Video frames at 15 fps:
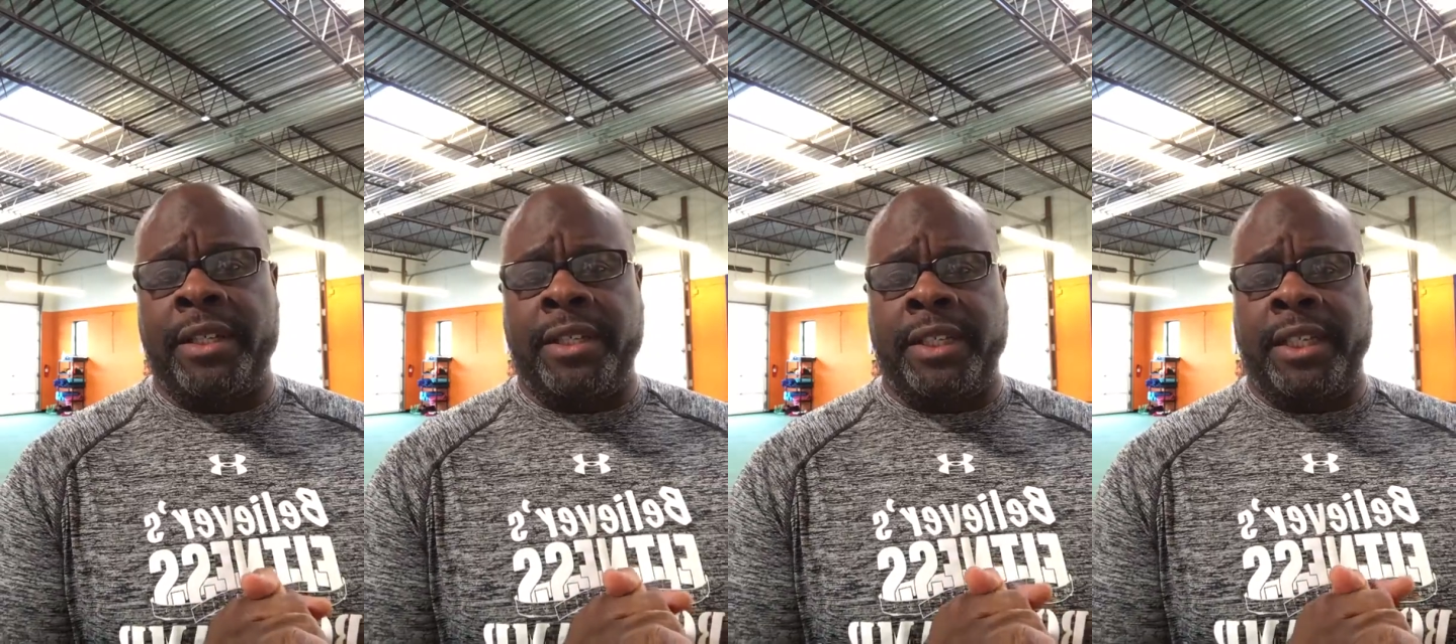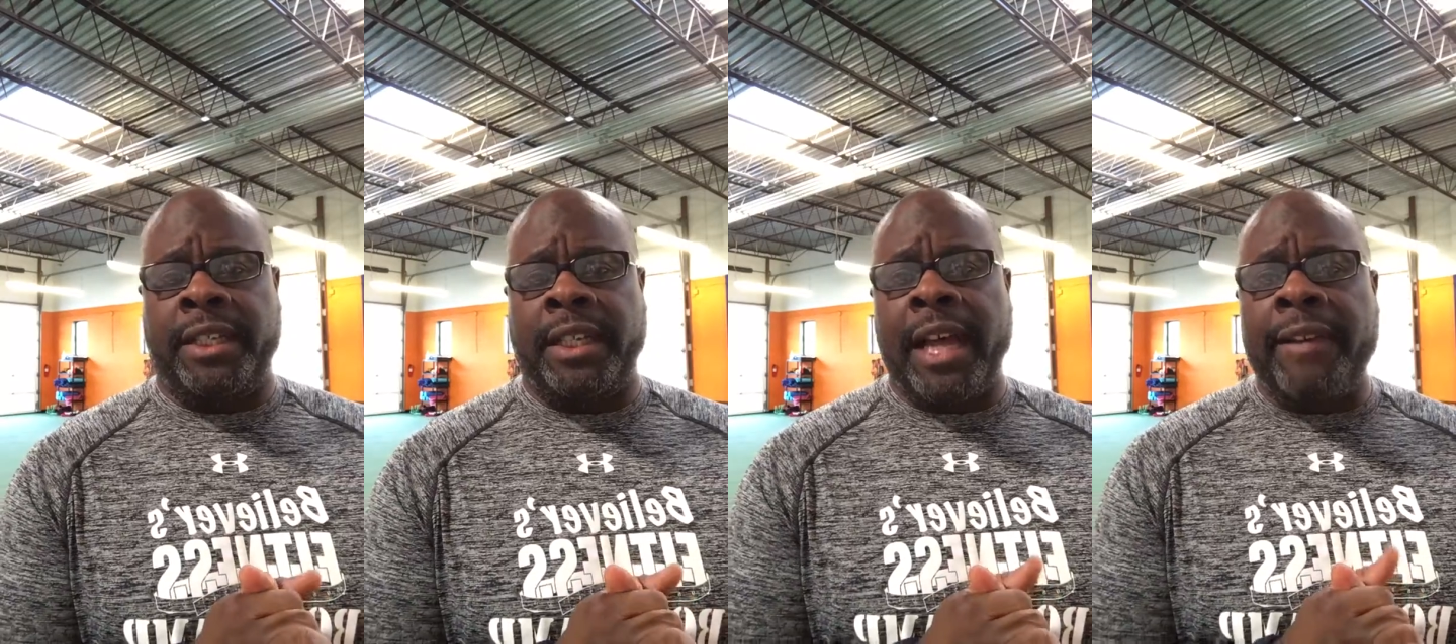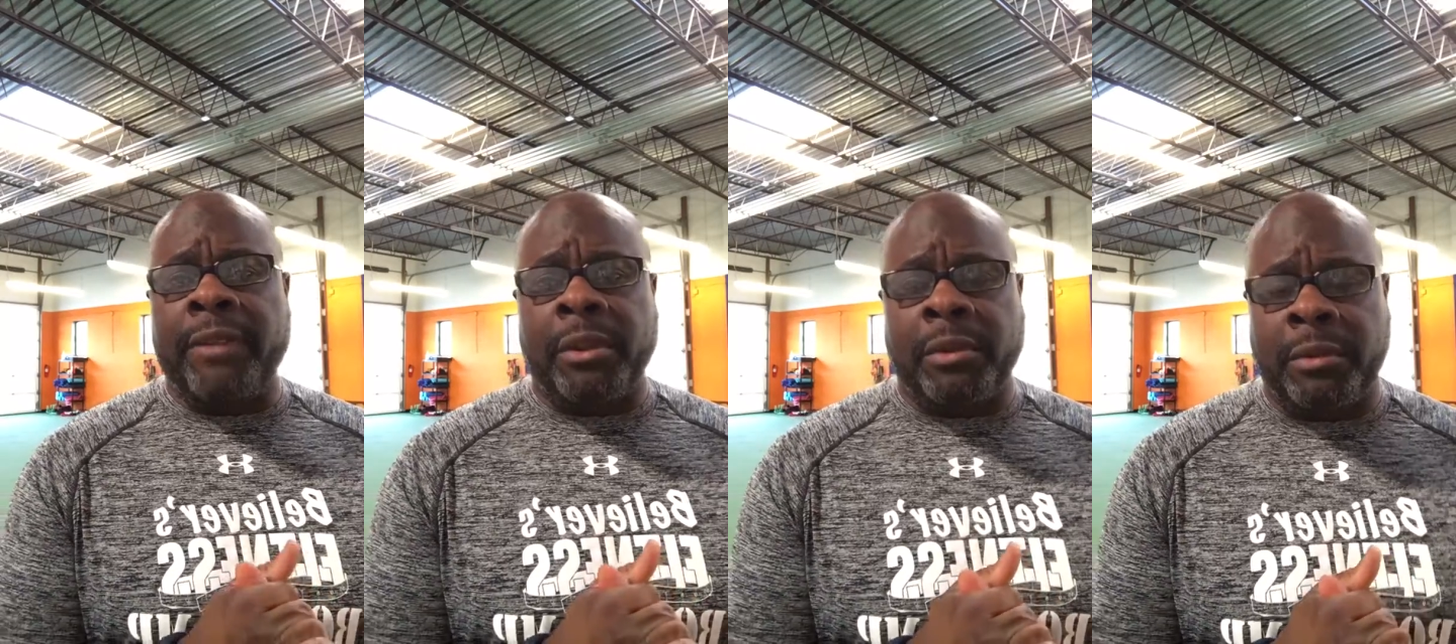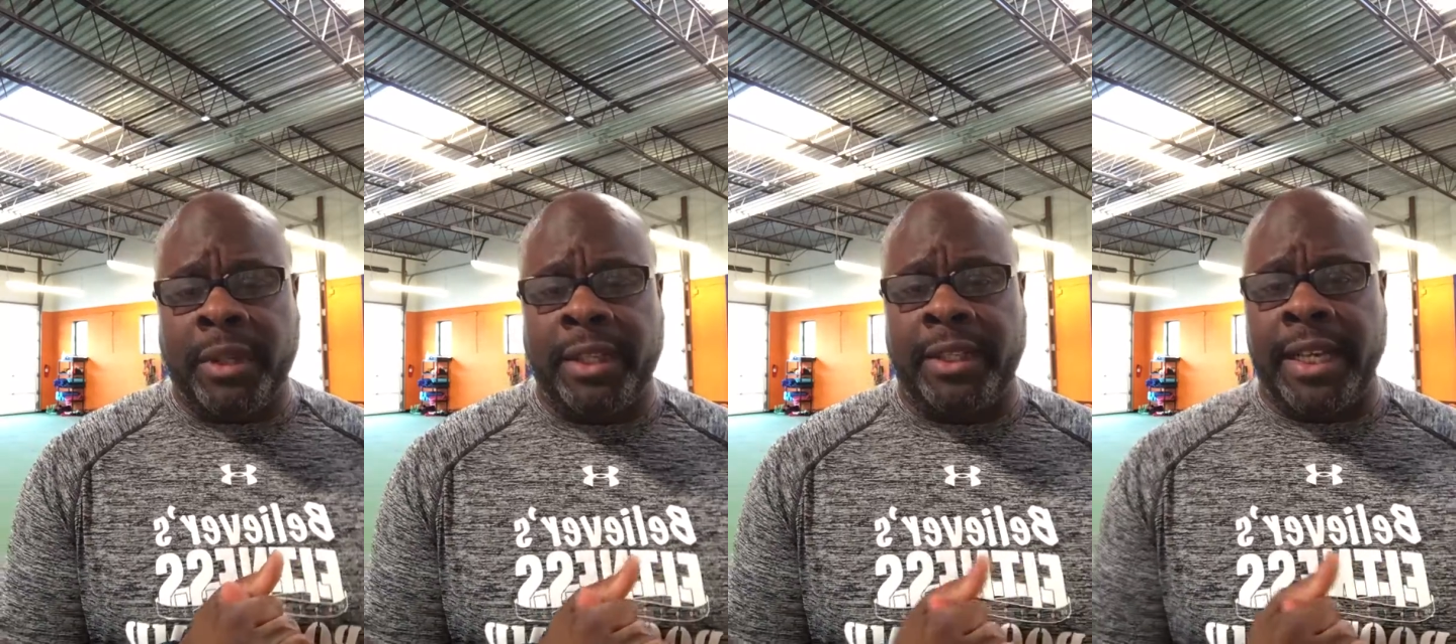G Level
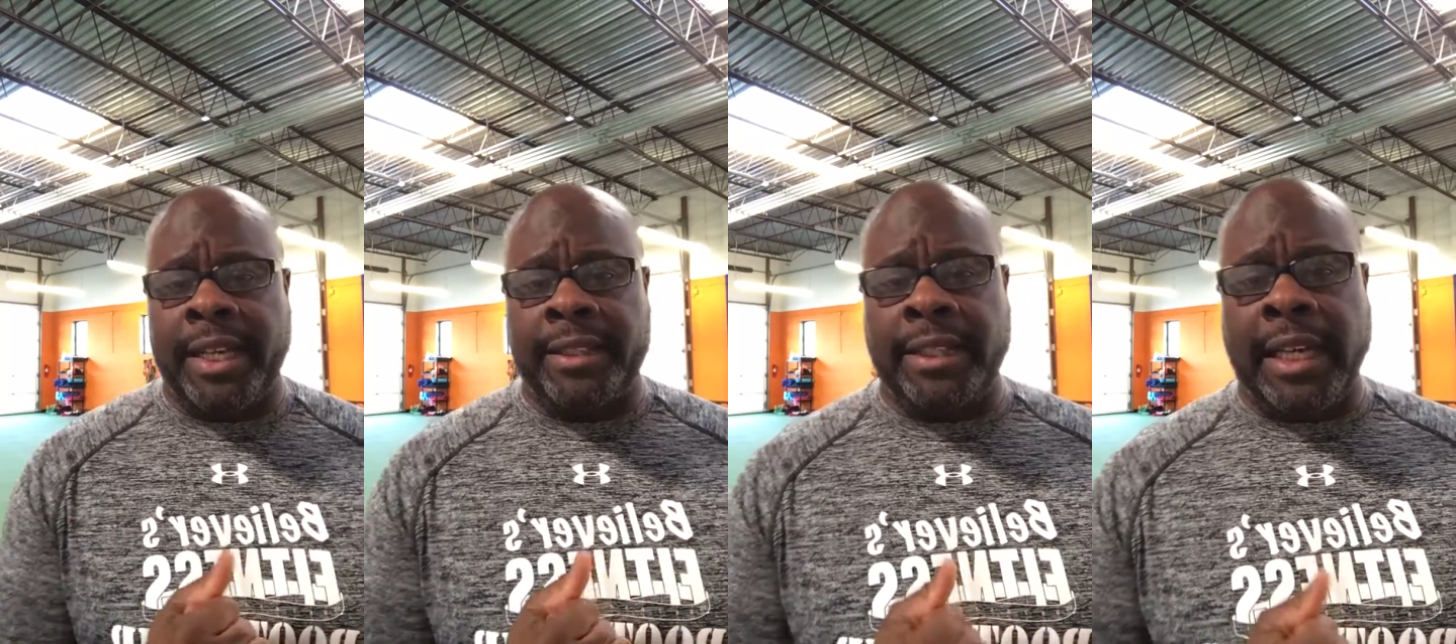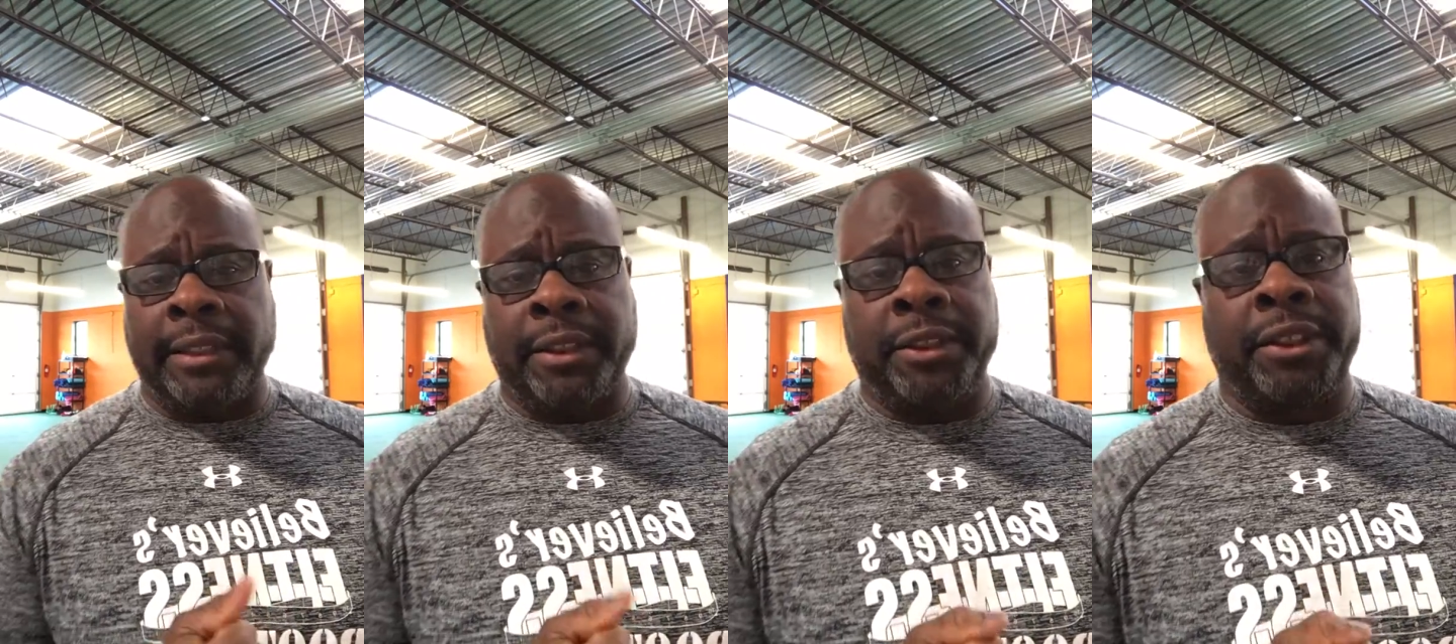with Dr.